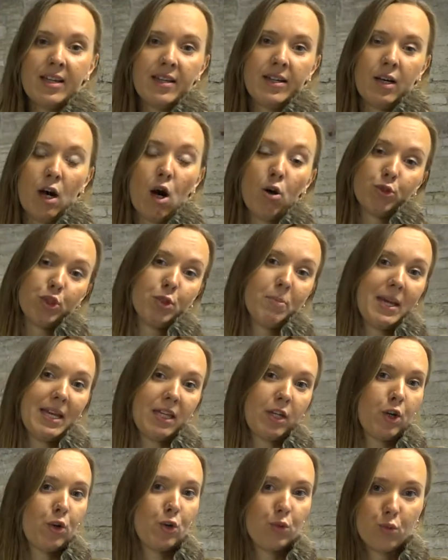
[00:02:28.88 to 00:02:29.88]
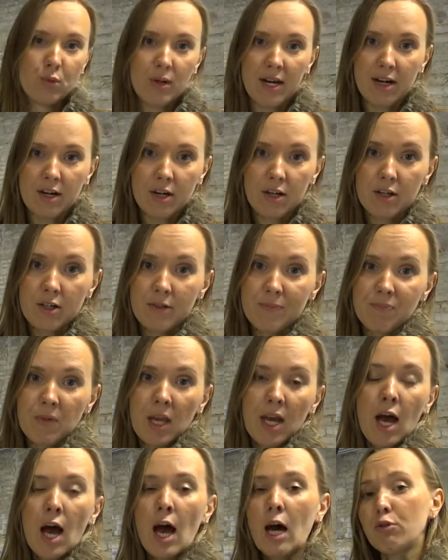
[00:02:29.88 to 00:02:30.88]
how to make career,
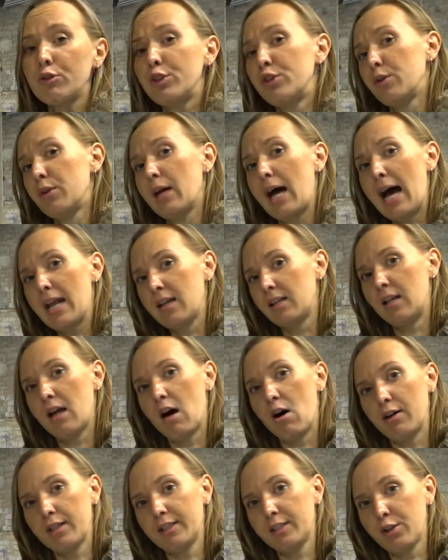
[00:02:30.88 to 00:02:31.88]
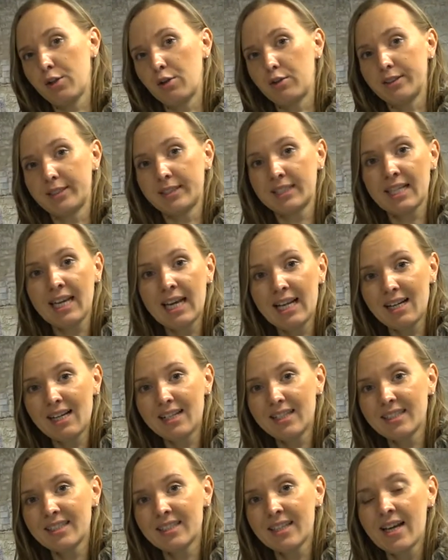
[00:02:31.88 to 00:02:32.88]
how to analyze your
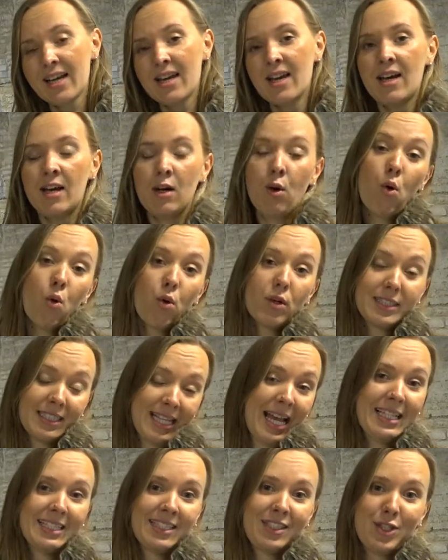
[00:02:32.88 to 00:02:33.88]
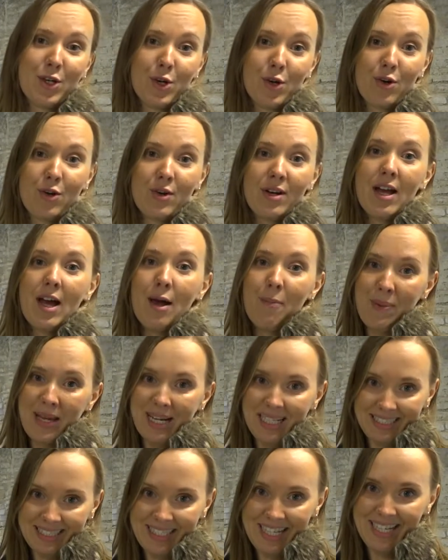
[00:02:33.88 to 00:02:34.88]
skills, or test your
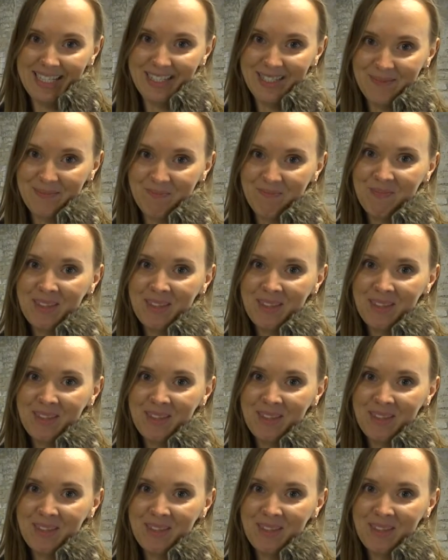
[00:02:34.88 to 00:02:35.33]
abilities.